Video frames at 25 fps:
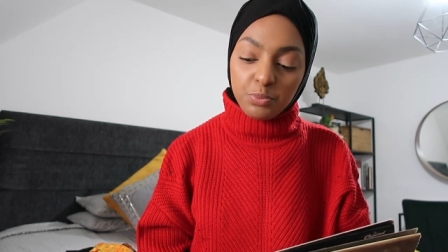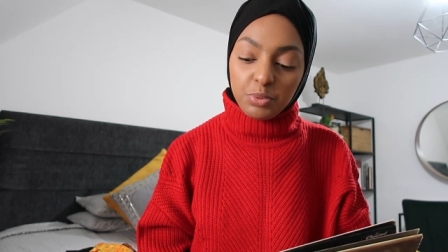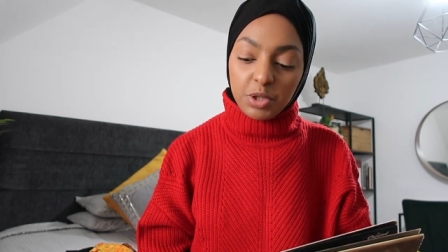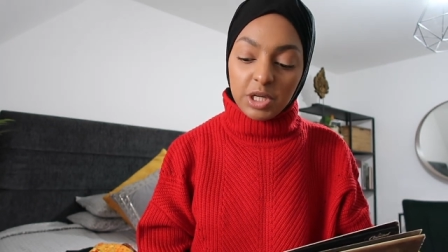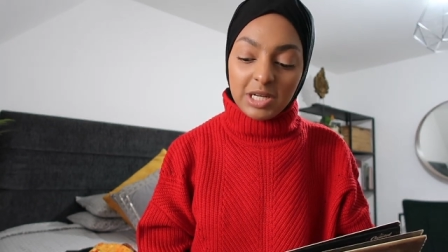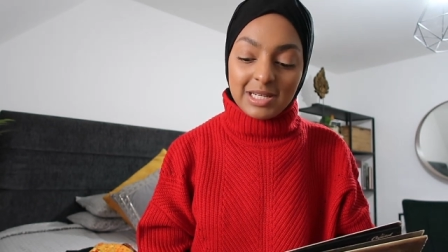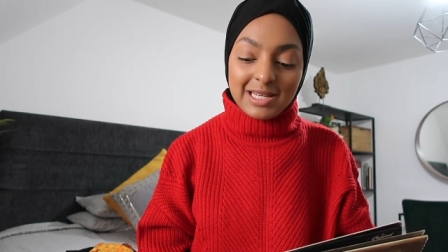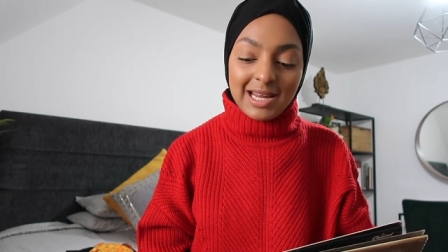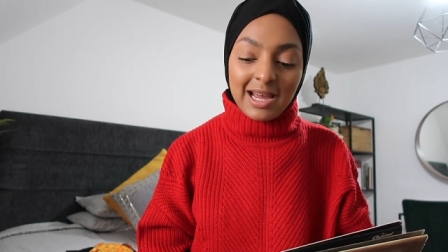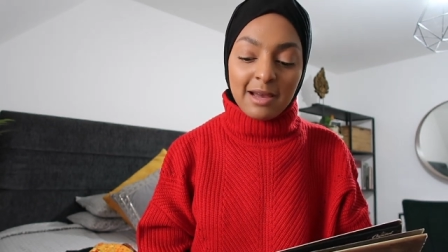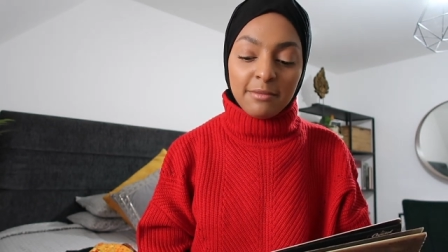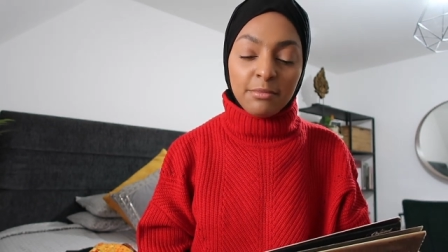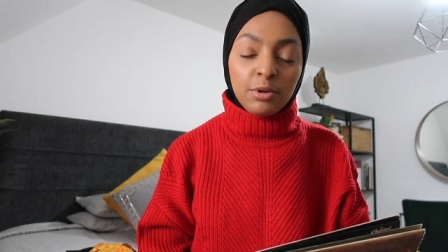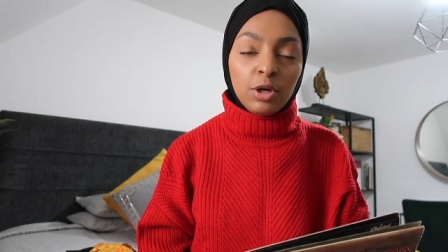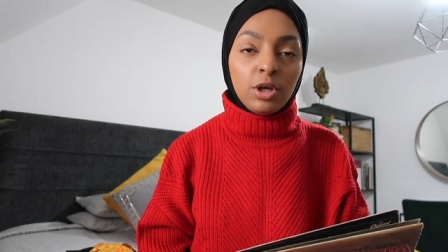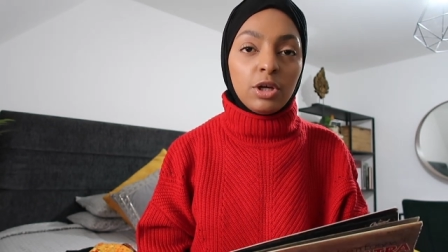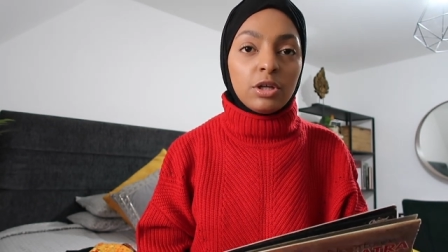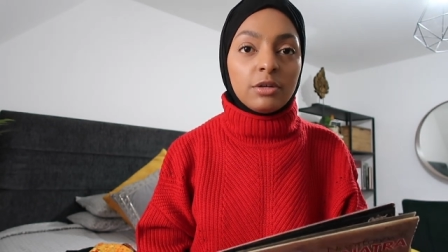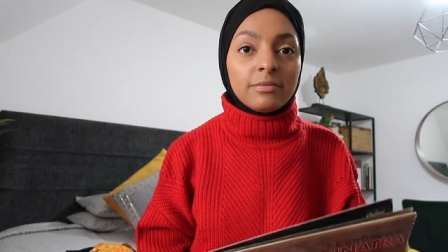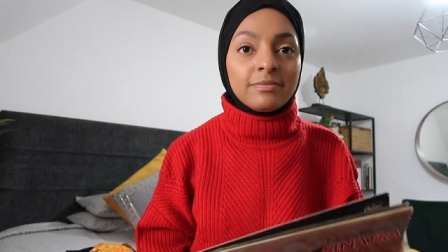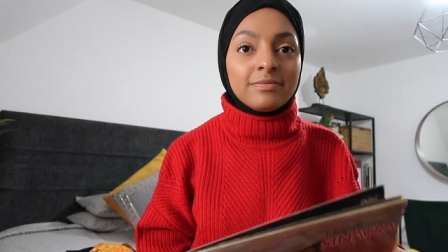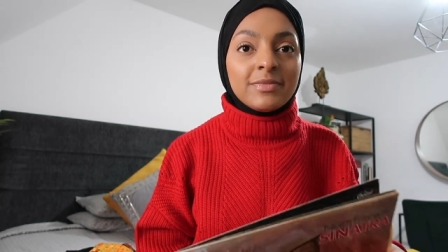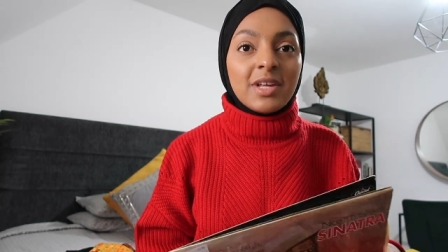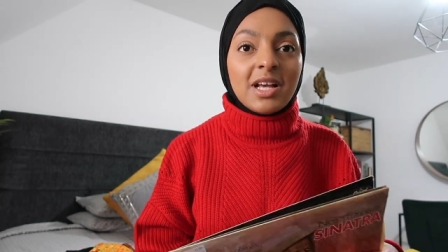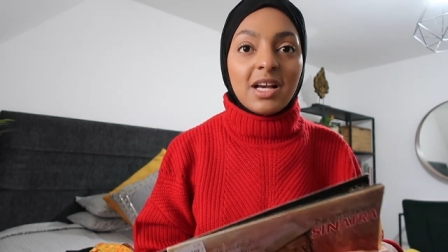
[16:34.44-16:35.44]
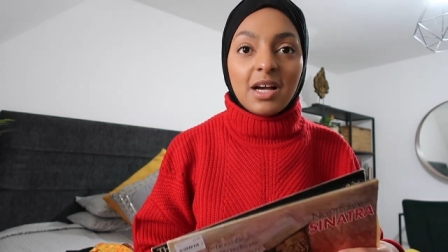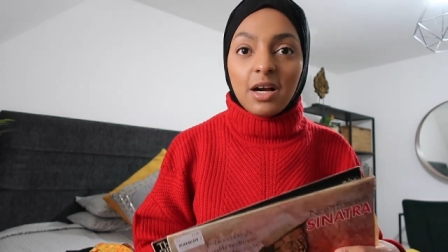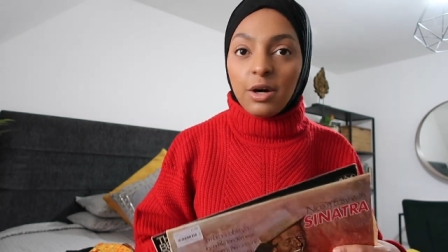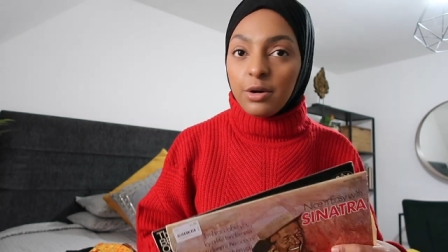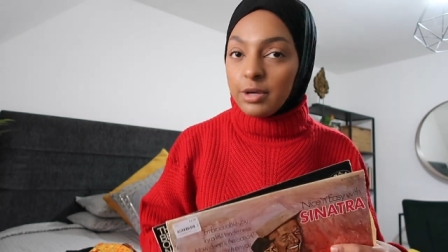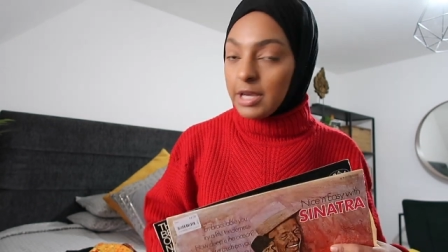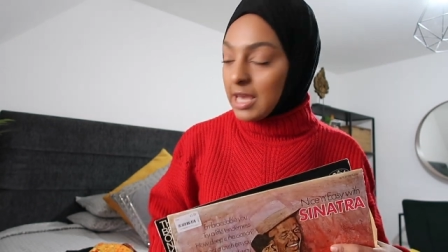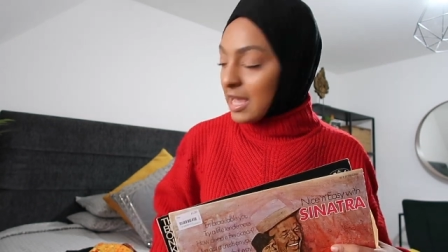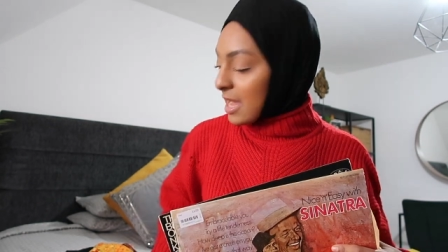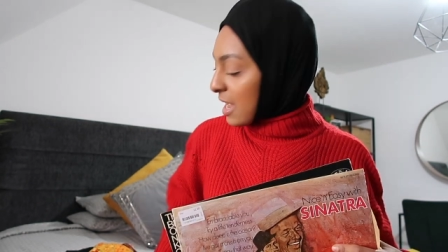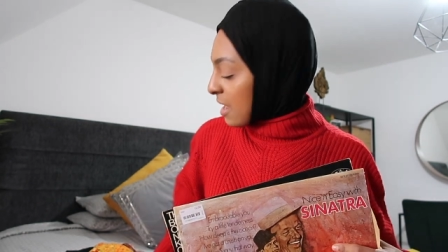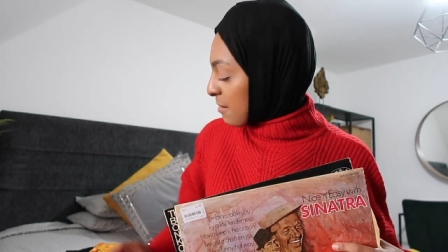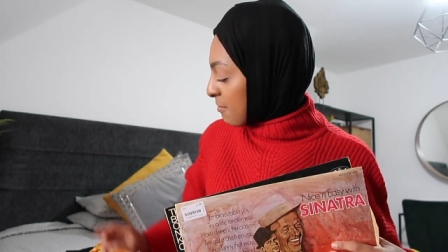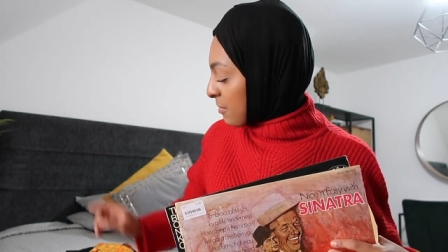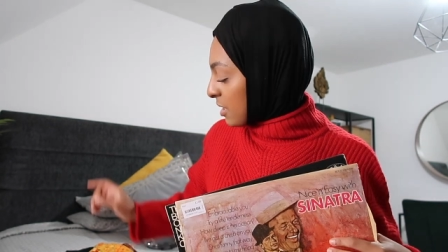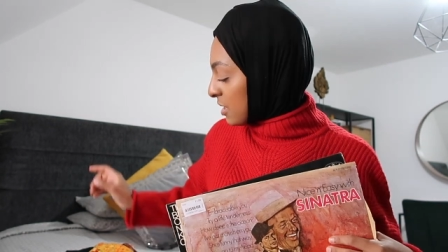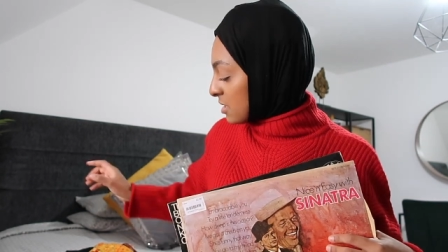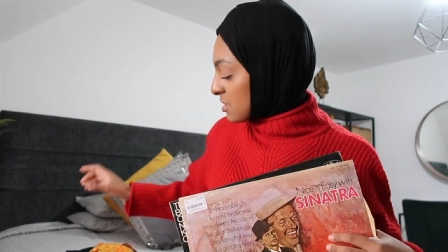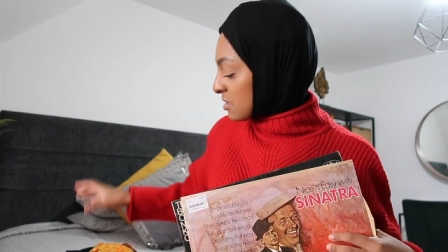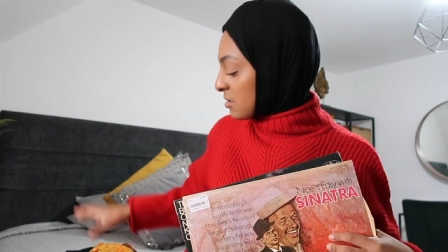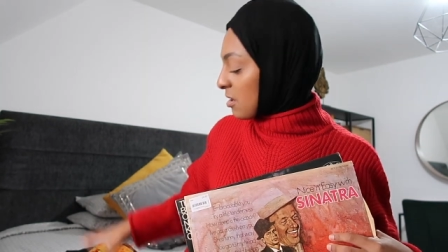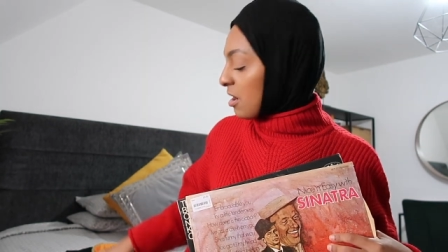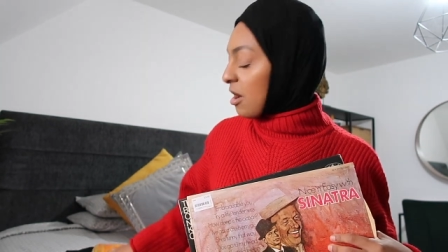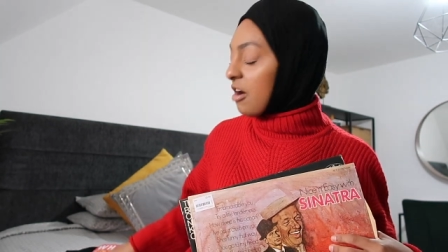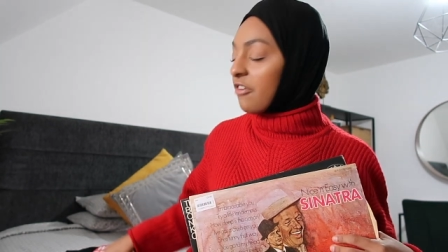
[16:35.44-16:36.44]
pretty damn good. Oh yeah, and my
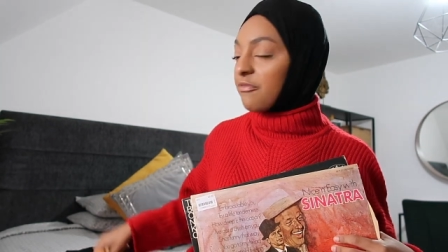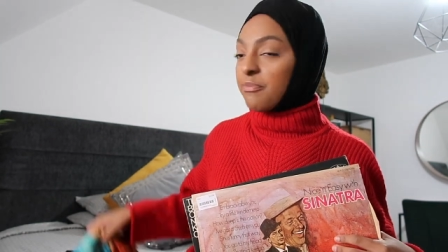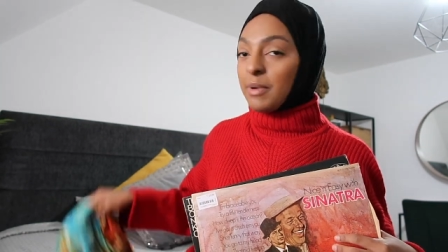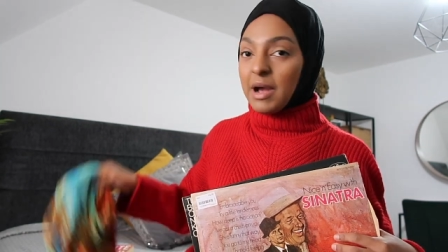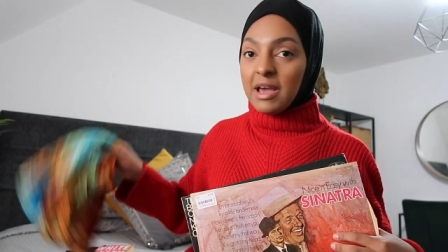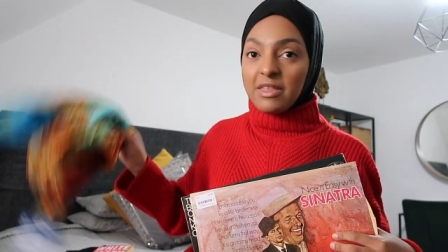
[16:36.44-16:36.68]
scarf,